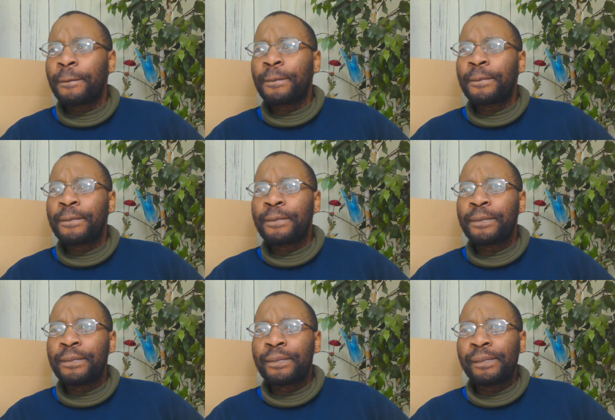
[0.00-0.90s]

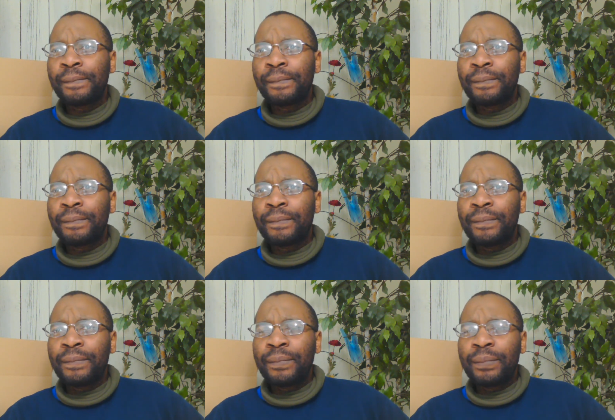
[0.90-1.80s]

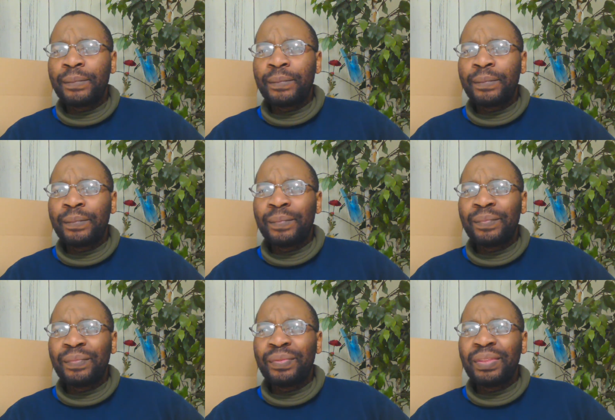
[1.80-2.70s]

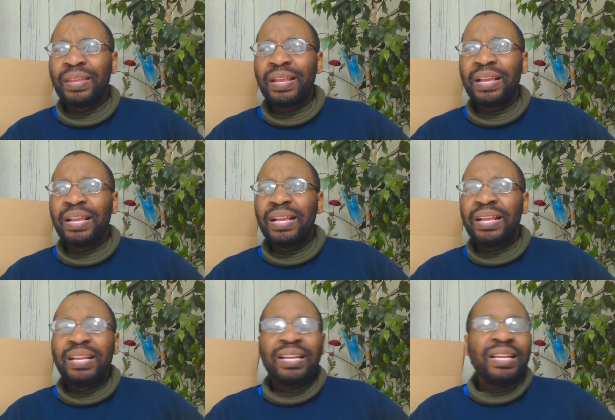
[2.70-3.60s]

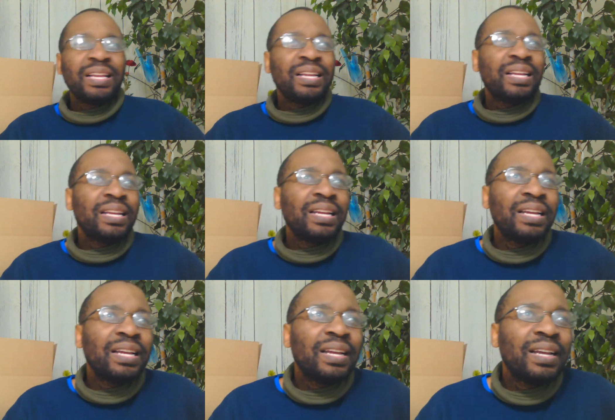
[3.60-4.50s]

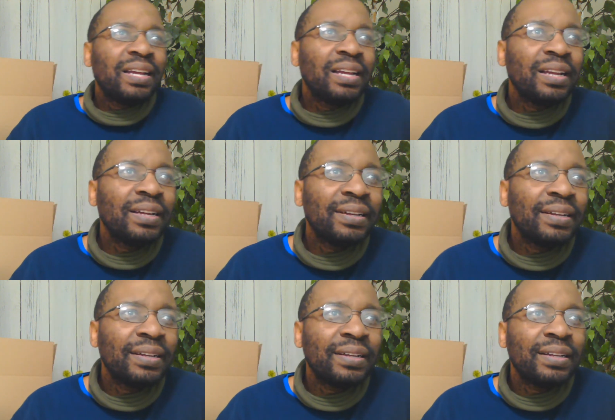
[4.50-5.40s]

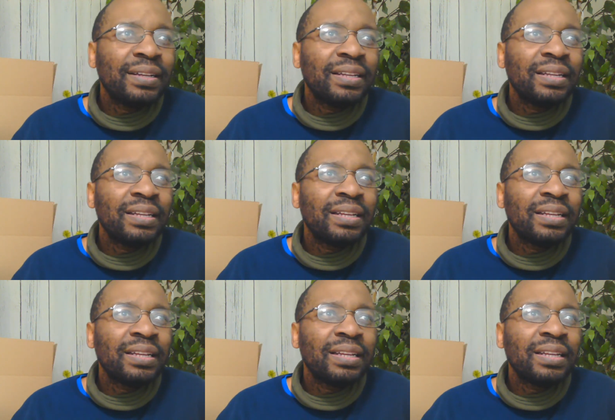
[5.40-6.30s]

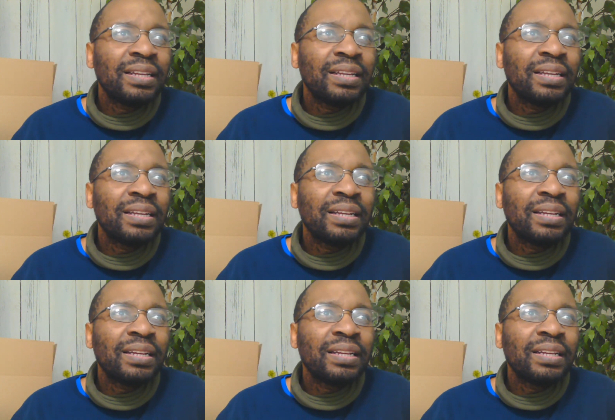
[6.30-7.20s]

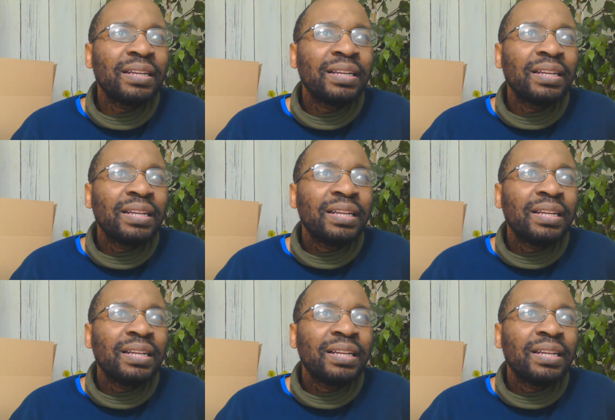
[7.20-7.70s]
Nobody speaks.